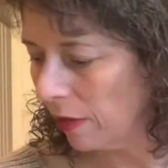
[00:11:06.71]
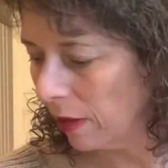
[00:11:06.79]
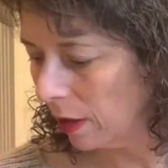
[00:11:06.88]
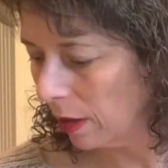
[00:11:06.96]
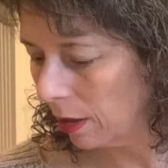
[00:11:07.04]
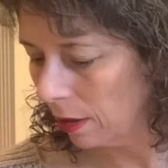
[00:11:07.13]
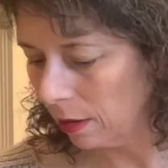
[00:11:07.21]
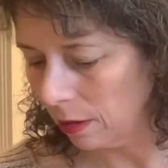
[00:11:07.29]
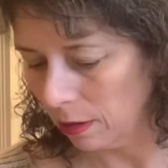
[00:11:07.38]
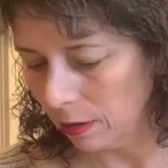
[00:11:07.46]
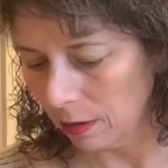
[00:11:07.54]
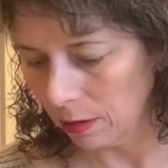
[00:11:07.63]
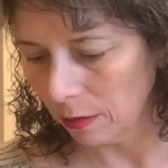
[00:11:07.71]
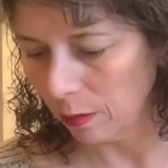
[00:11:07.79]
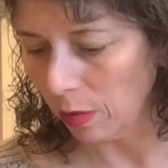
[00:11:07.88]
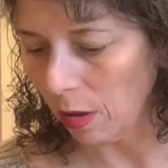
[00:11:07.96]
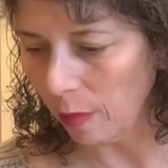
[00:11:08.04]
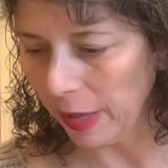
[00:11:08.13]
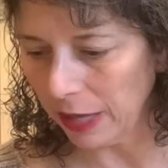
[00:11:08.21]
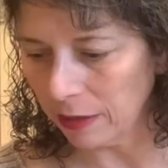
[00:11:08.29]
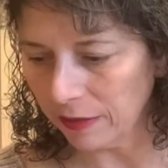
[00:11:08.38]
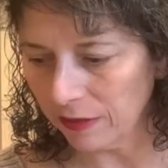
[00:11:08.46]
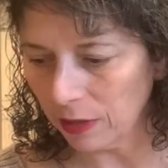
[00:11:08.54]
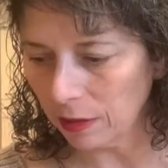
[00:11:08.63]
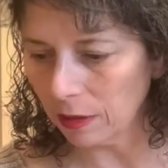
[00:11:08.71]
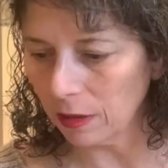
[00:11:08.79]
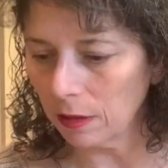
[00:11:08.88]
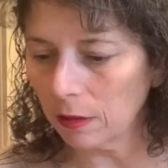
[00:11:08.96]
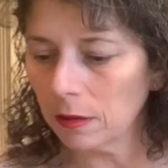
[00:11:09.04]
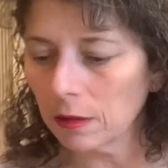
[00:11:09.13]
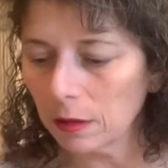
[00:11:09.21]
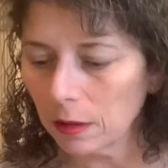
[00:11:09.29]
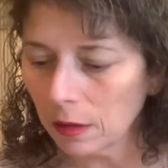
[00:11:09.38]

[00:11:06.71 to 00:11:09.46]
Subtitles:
the ball band of this is.